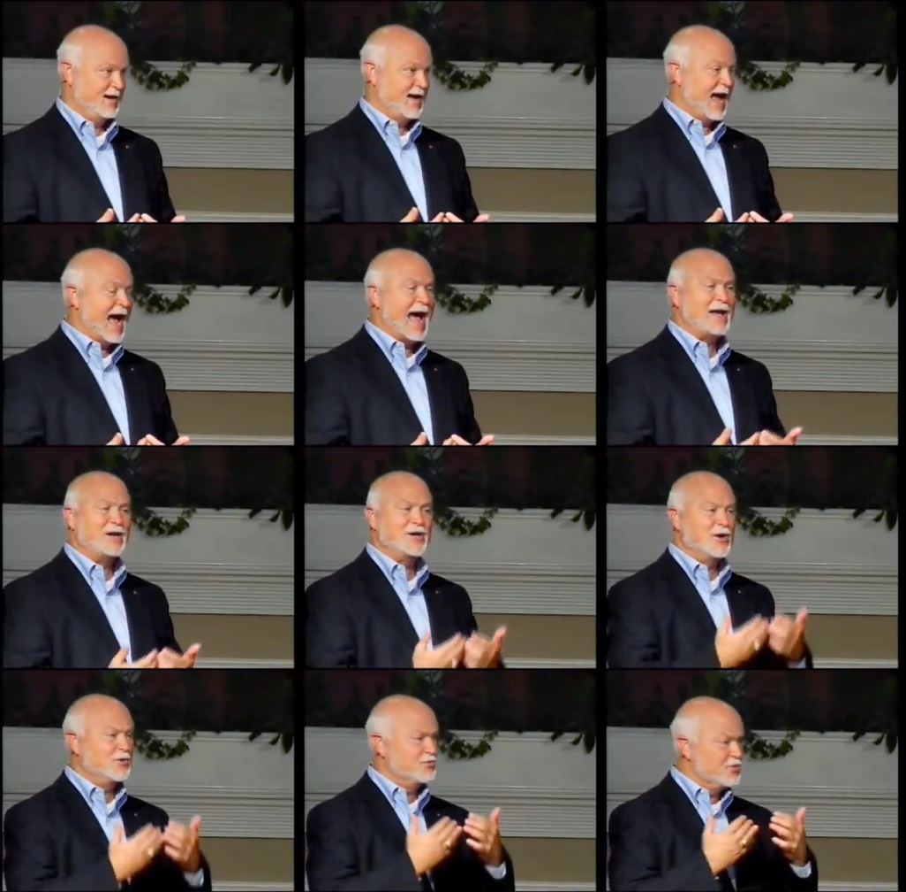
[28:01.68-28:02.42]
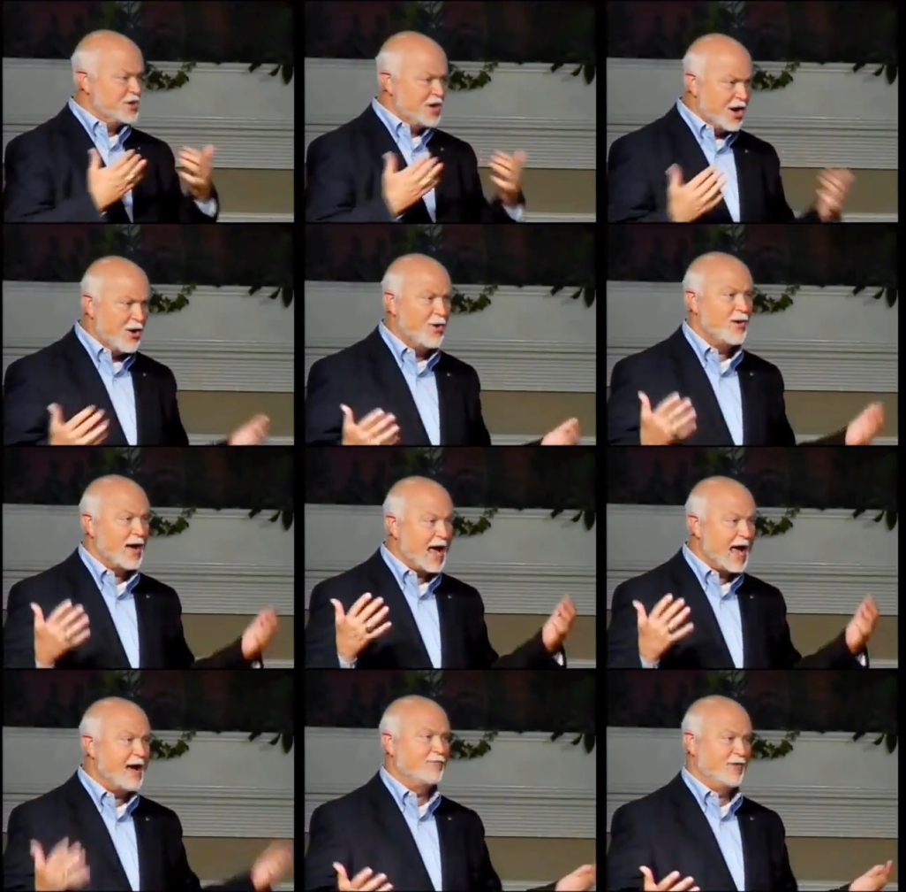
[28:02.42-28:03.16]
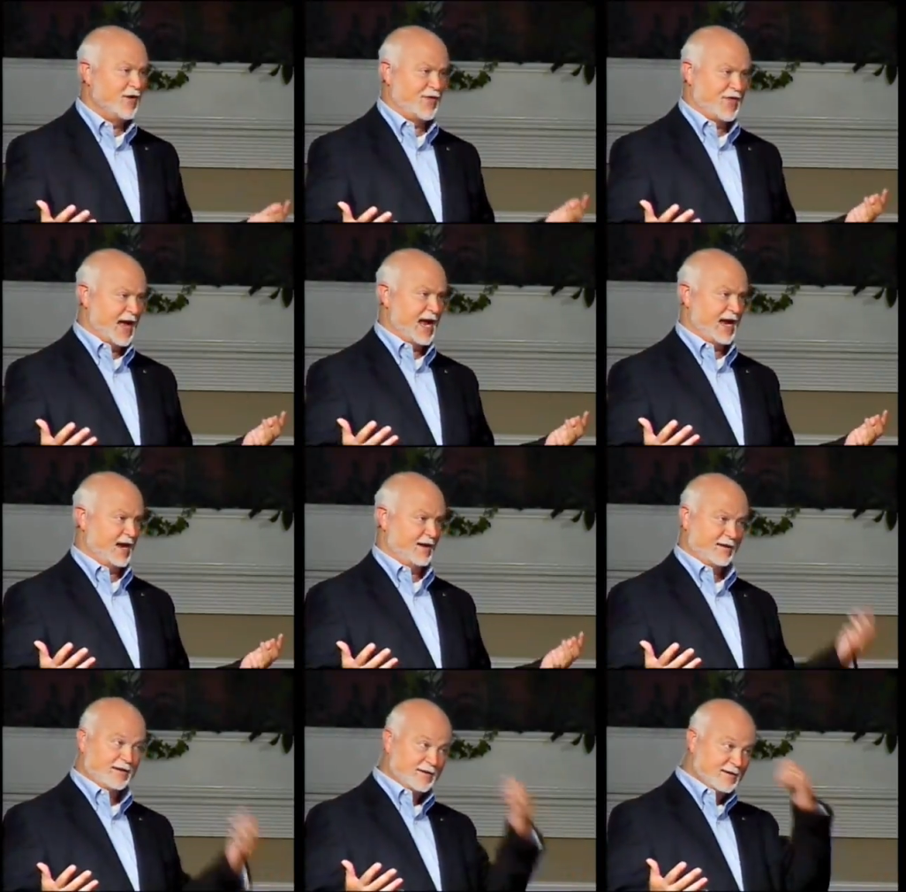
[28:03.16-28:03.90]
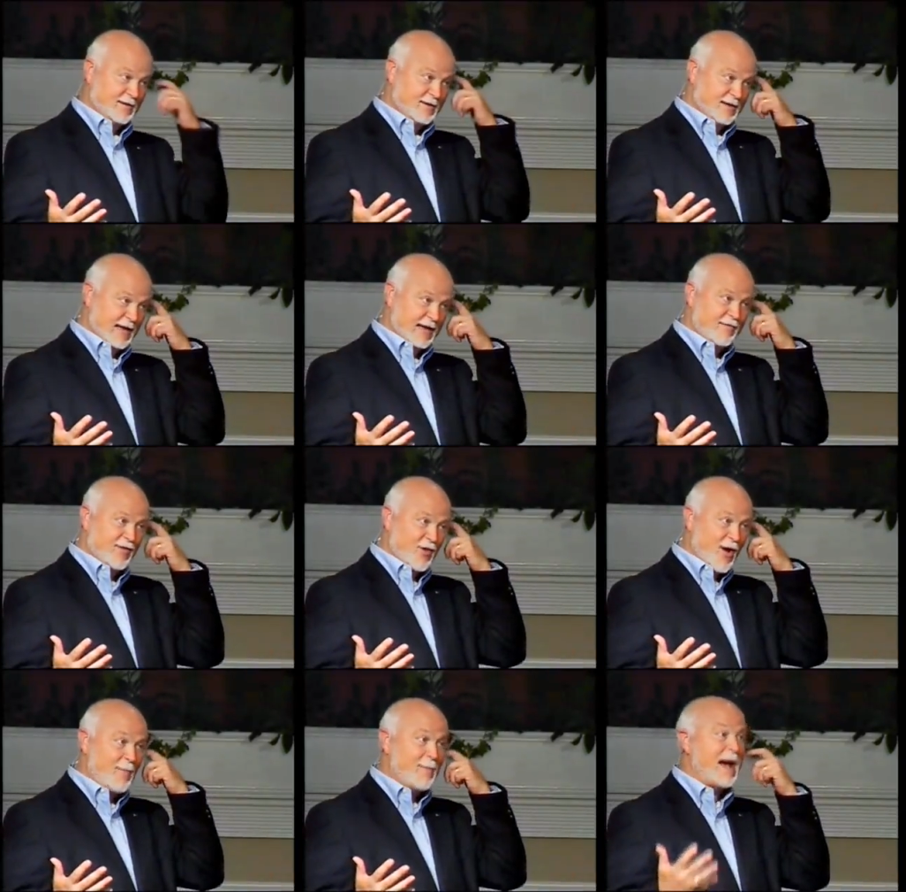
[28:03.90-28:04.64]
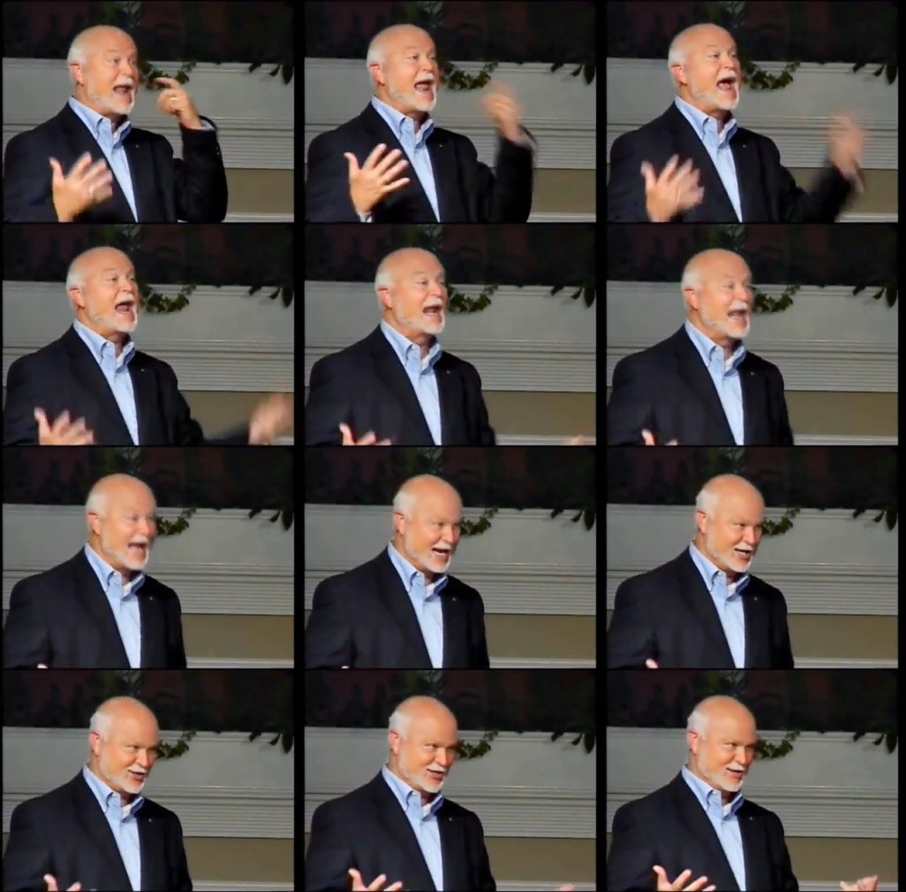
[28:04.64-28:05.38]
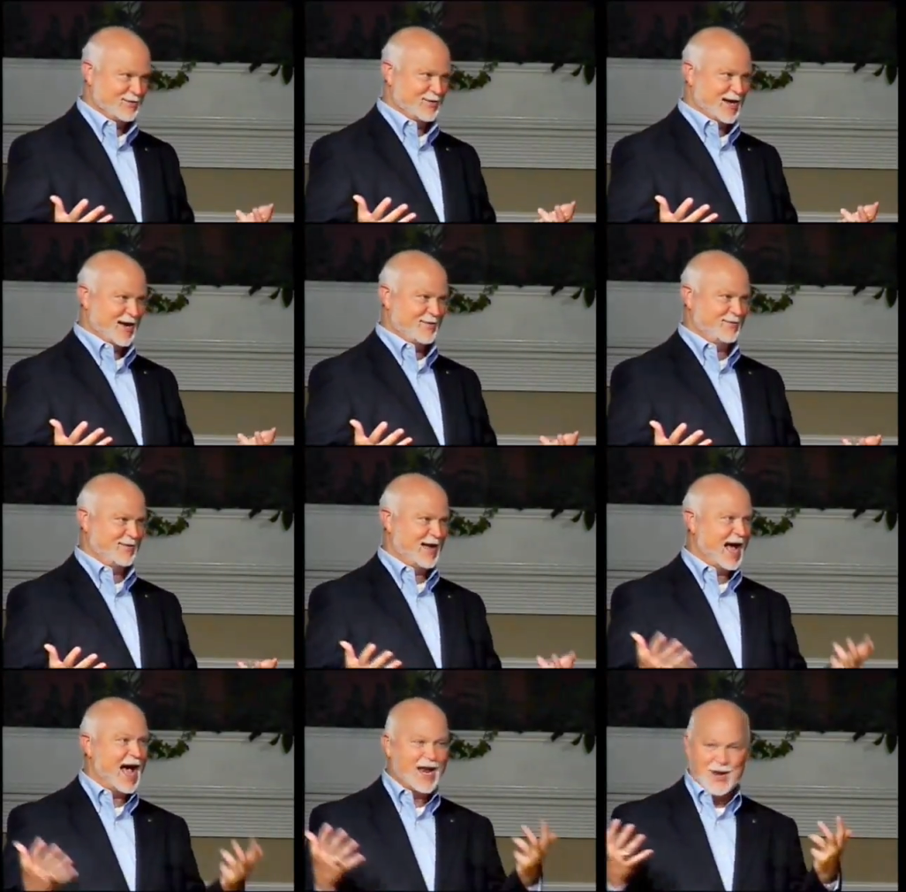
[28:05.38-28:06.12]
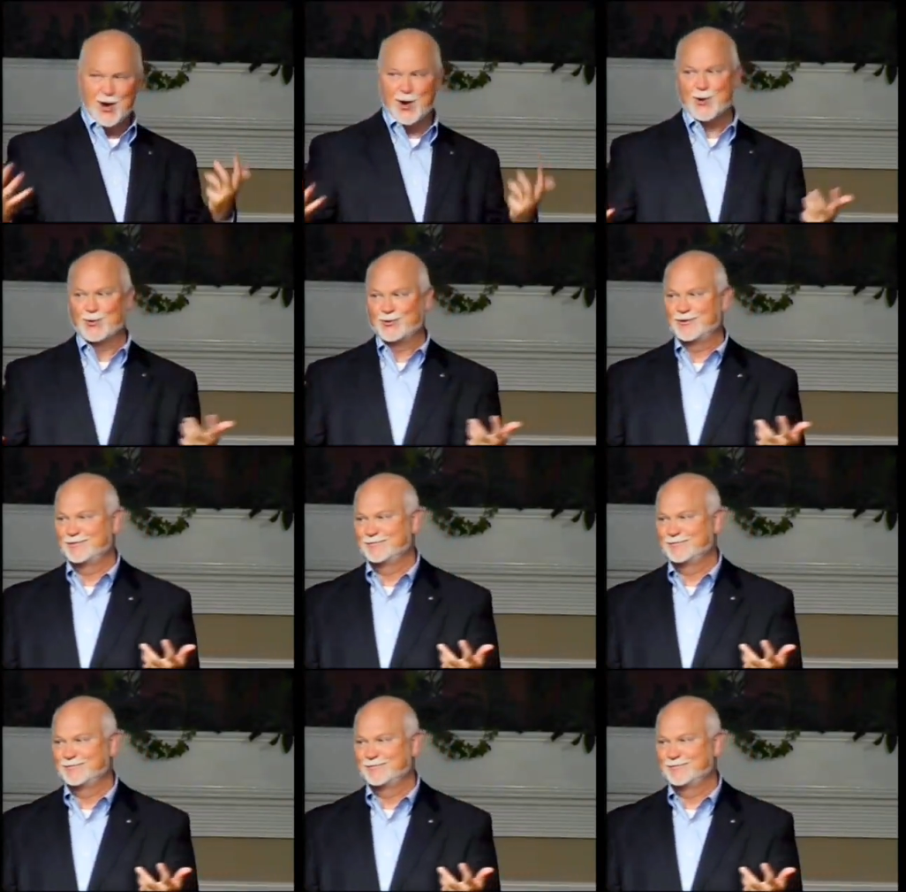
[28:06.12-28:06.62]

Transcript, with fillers: I don't know everything, even though I might act like it sometimes. I don't.